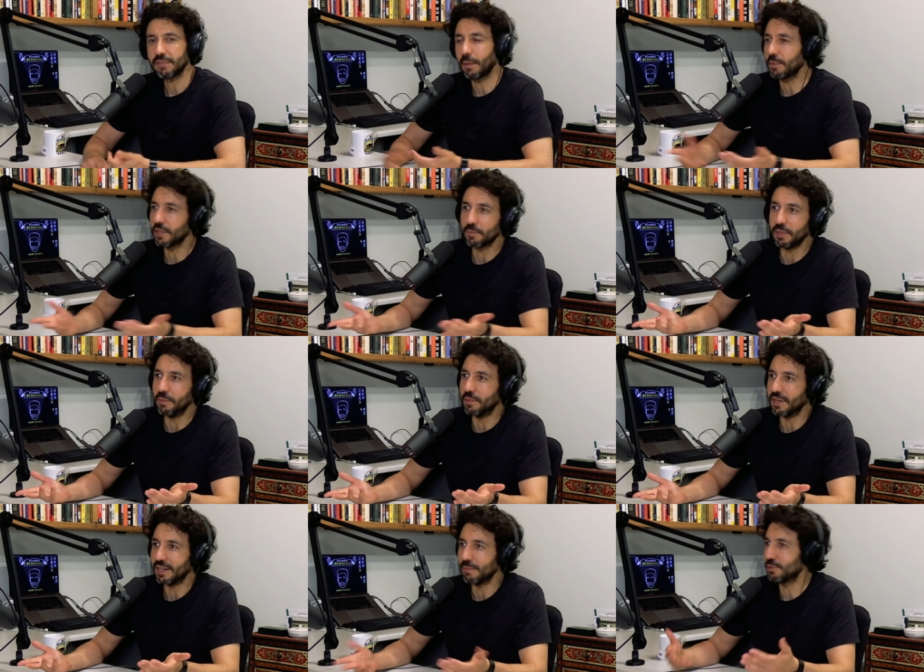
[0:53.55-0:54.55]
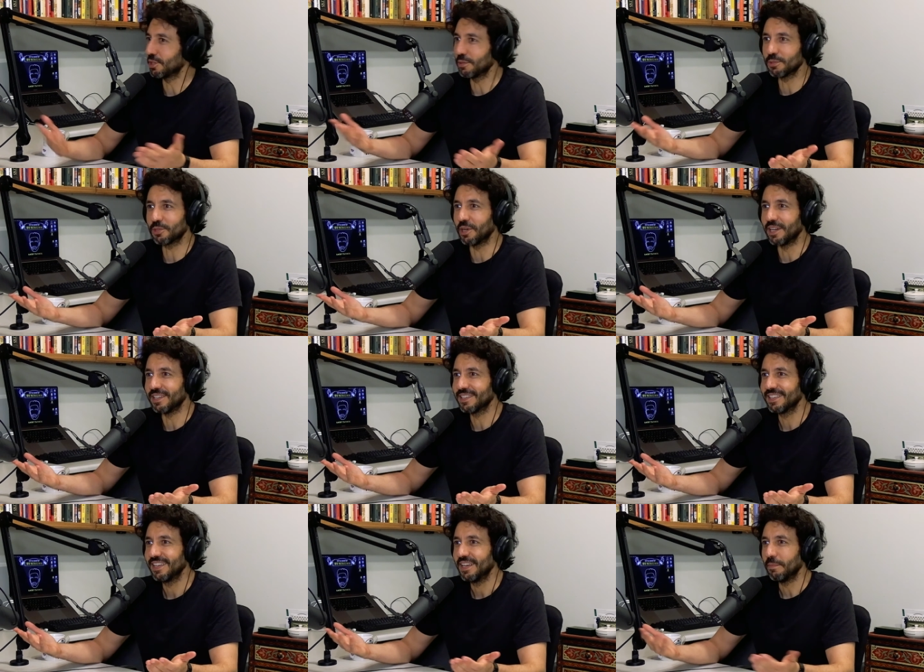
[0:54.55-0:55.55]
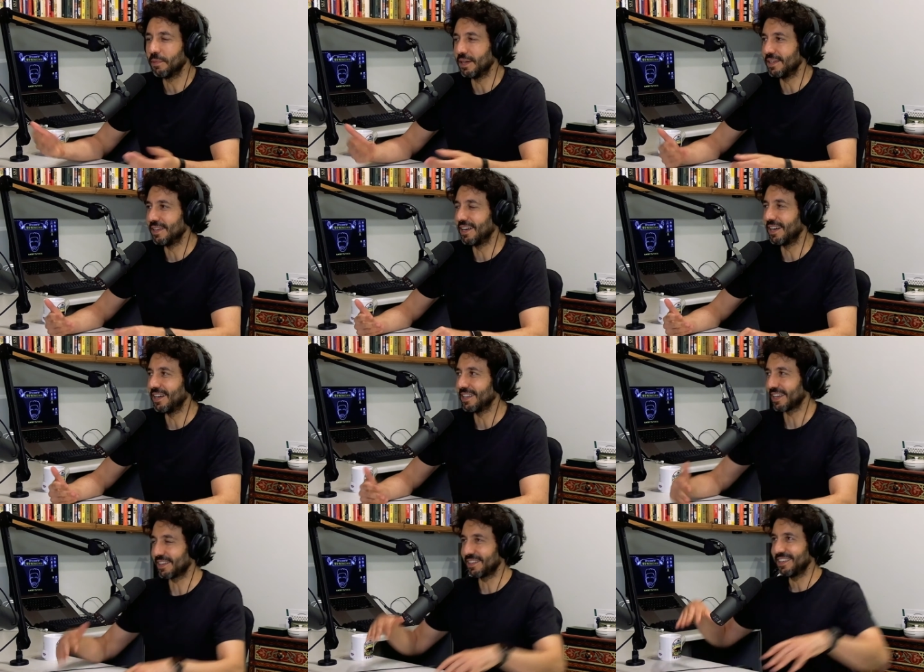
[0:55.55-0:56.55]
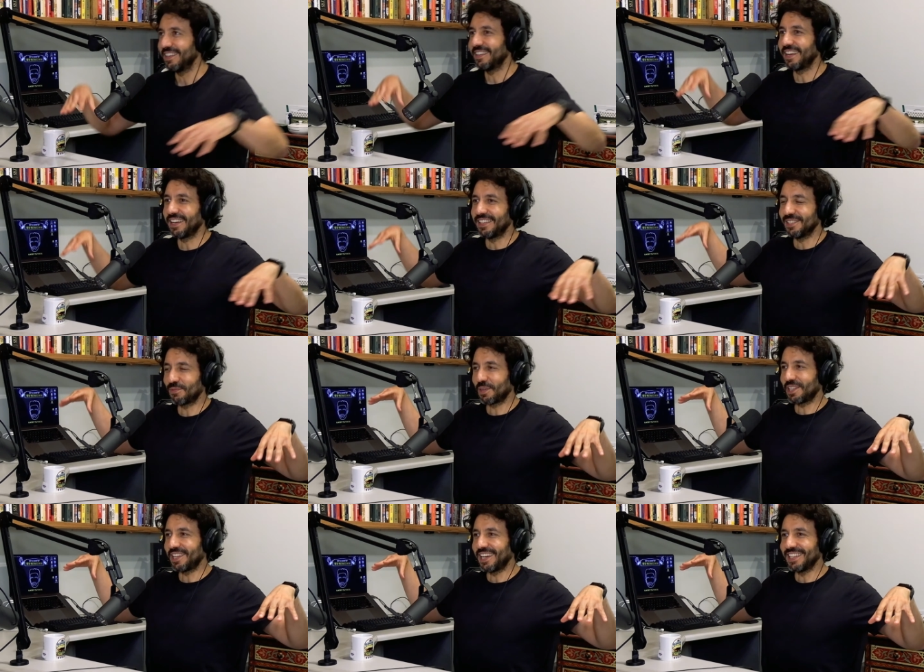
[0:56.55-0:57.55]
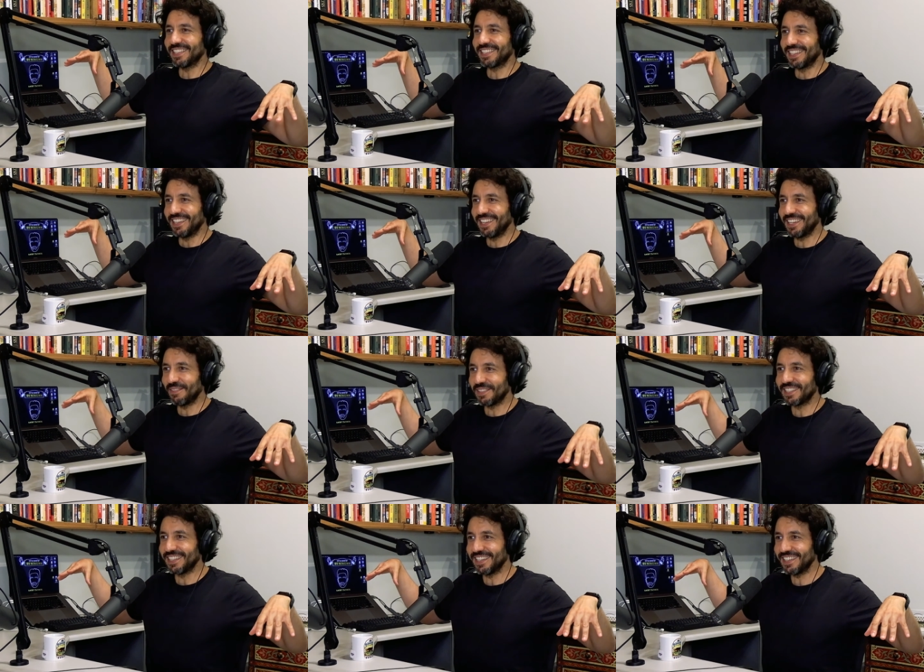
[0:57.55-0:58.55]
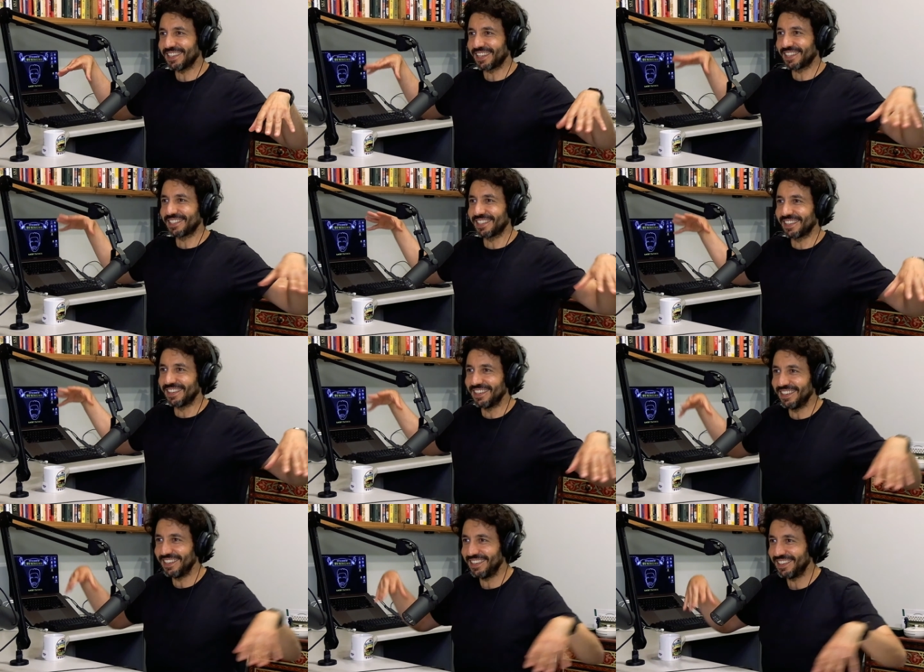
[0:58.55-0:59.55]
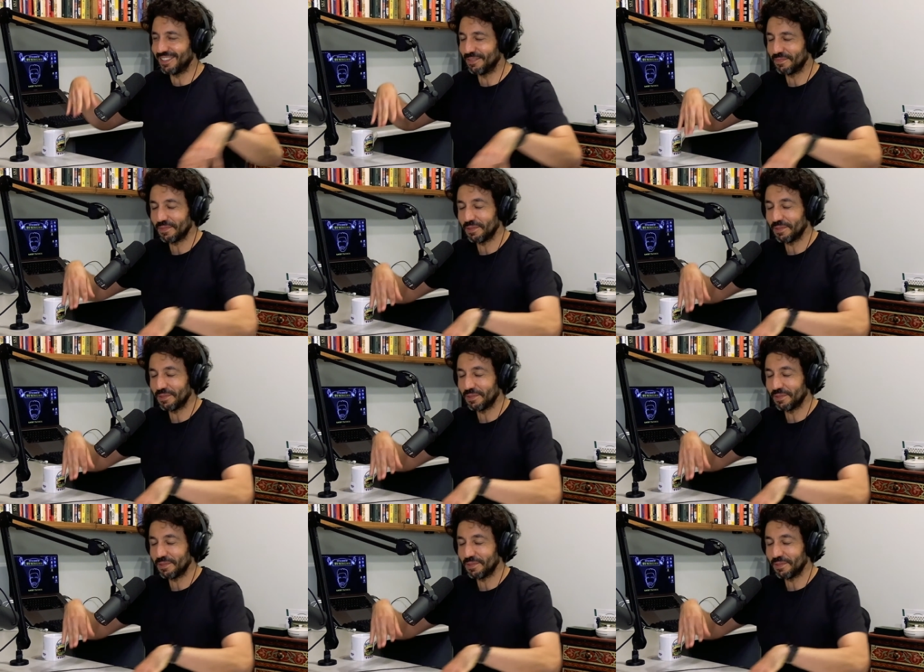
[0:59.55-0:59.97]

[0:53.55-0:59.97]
A couple other people. I'm sure it was great, yeah. but uh, like they had this reclined seating. Have you seen it? Like yes. it's a theater.